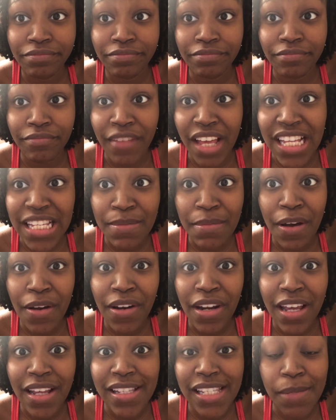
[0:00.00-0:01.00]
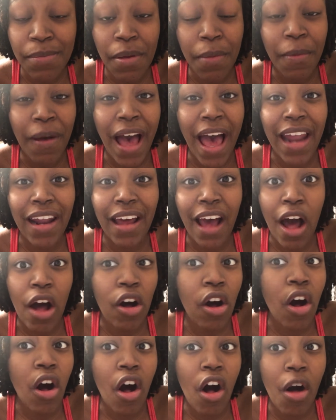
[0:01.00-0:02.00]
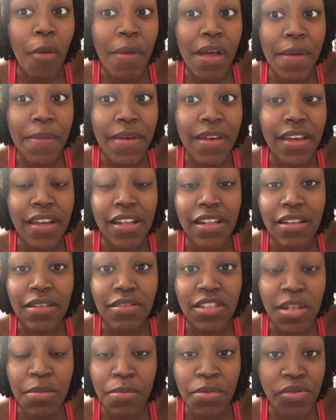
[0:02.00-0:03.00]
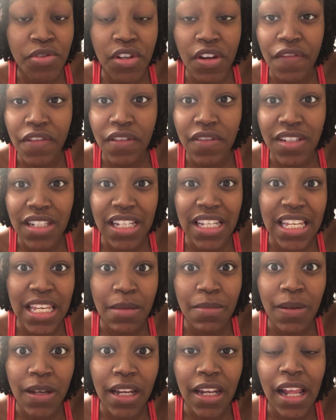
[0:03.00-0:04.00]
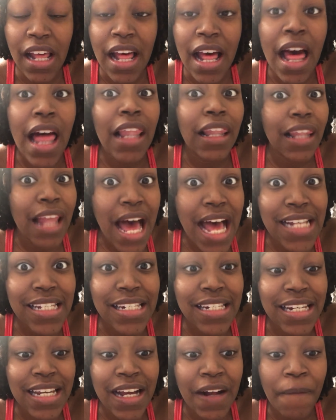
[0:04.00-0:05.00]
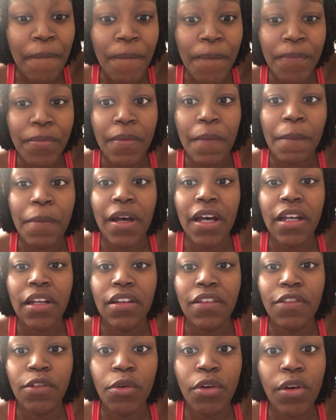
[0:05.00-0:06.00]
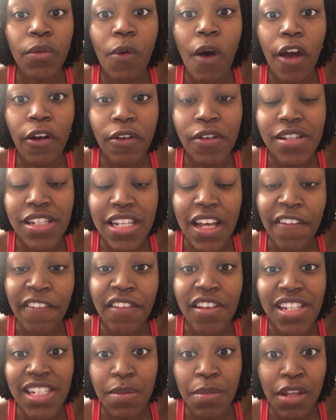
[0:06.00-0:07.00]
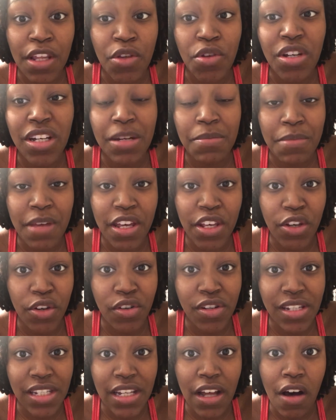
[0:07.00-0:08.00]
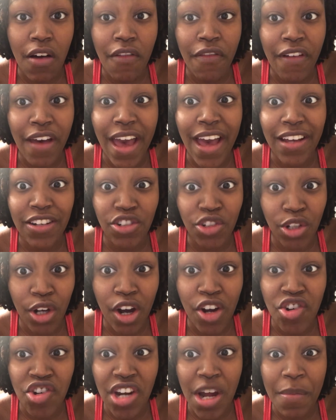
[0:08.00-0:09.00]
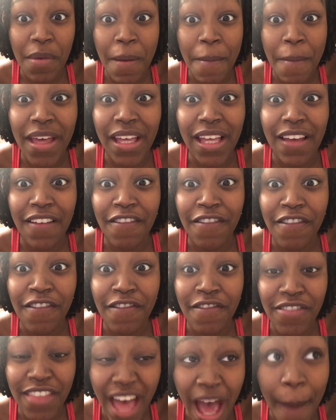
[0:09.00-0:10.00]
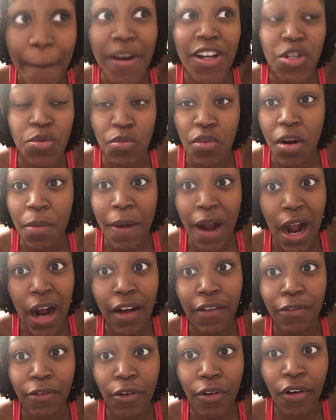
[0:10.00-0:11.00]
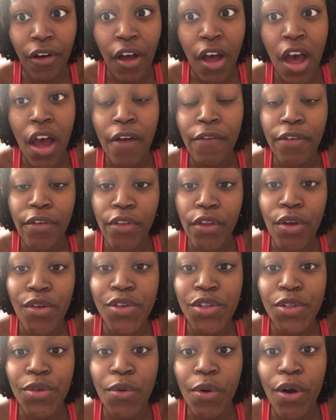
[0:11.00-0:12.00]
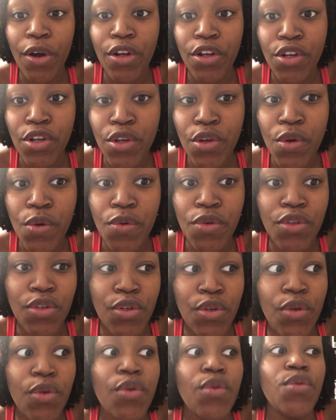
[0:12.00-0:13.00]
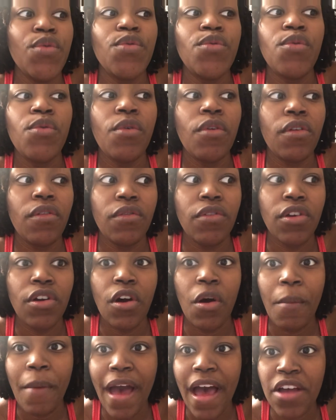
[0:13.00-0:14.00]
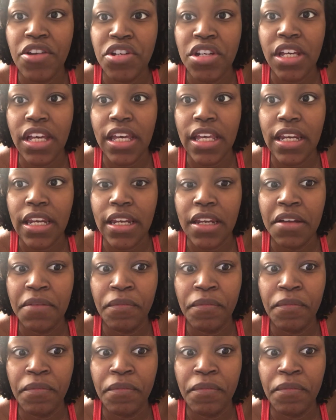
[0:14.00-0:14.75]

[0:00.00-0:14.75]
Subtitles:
that's about it. Some people add alcohol maybe and some preservative to keep it lasting, but Florida water is definitely something that you can make yourself and charge it up and it that much more powerful. For those who are new to, you know, magic and